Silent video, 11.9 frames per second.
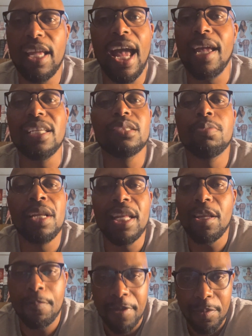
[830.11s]
Hey, it's
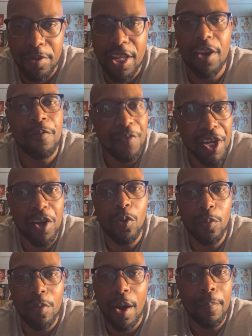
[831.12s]
plenty of people that'll fuck
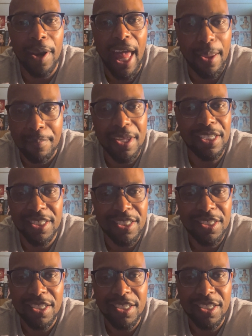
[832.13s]
a black bitch.